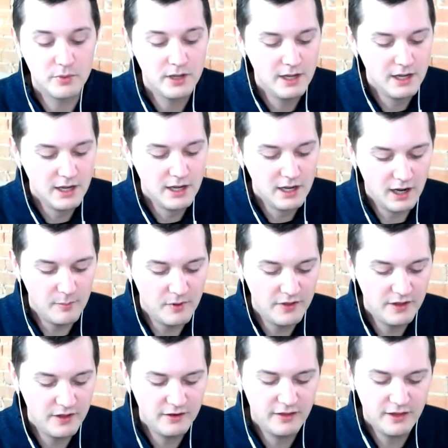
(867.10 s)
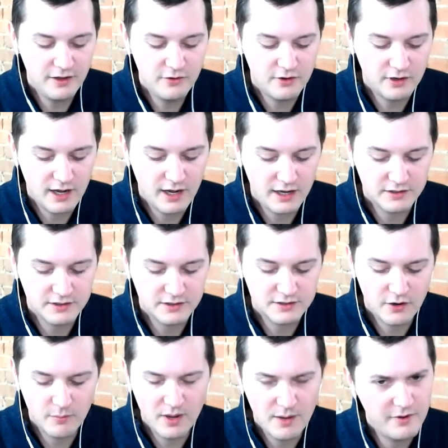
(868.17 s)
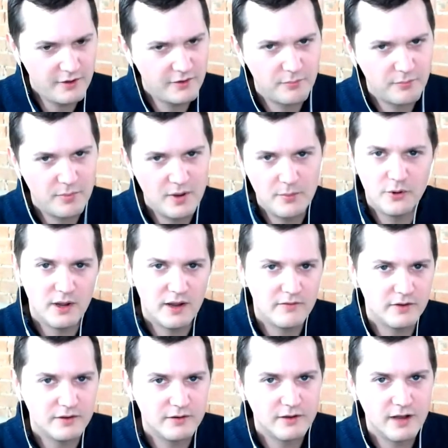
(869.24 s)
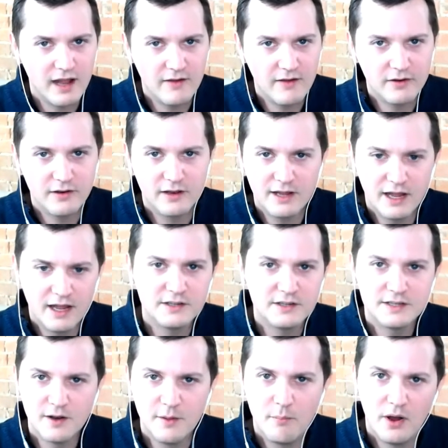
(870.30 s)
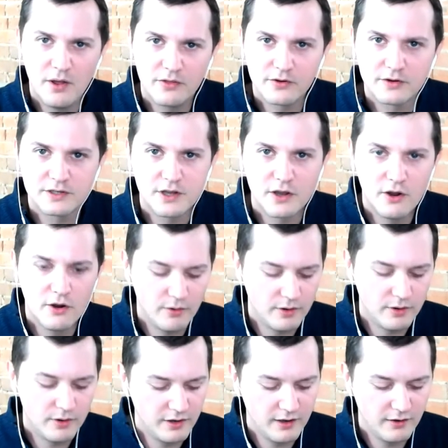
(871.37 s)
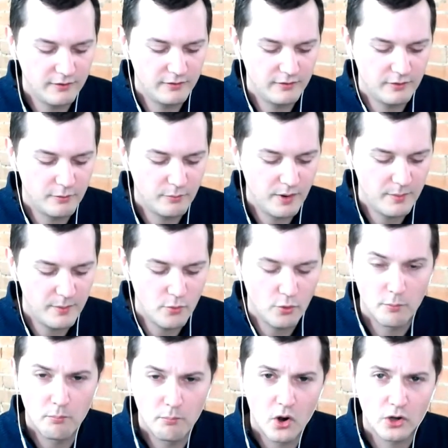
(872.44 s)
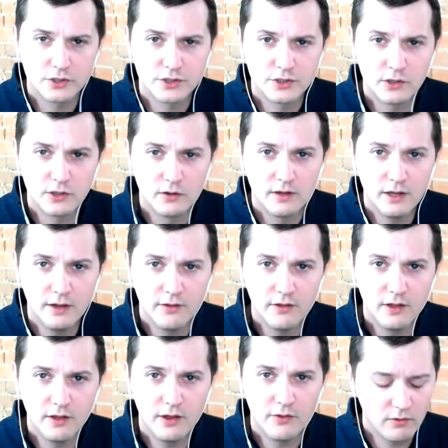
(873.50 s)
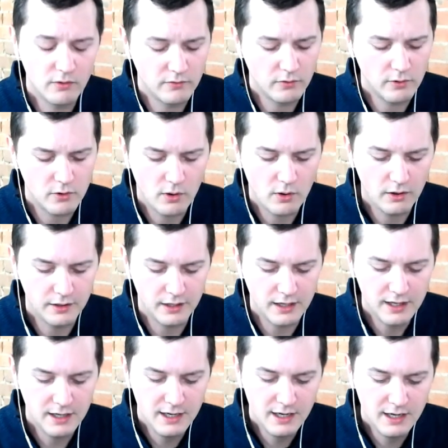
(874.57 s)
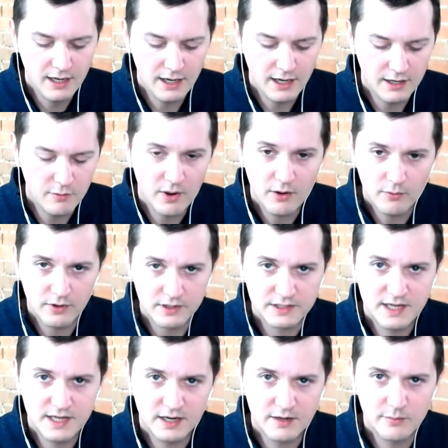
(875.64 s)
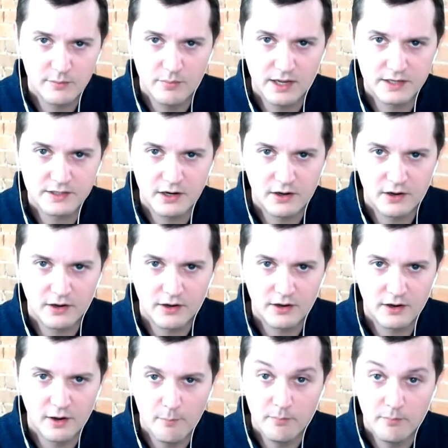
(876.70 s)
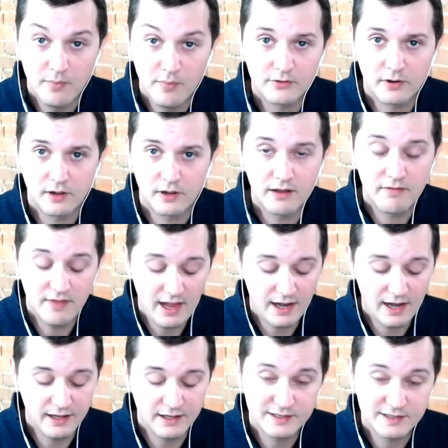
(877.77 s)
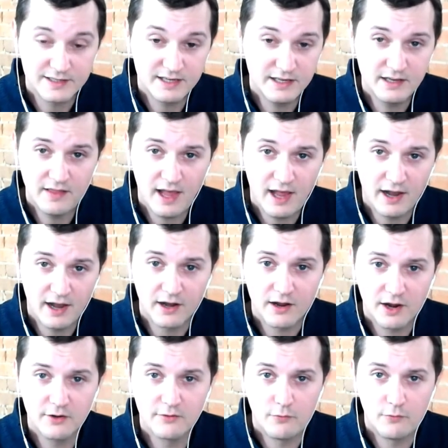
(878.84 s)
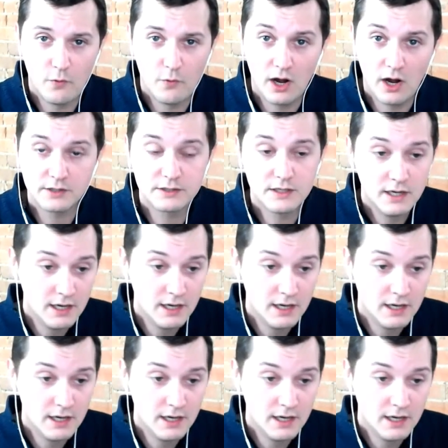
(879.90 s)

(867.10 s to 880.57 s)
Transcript: And then you can kind of start maybe as people who haven't engaged in a month or so, and they're maybe more marginal in their overall quality, and you might want to segment based on a metric like that, and send to that and kind of watch.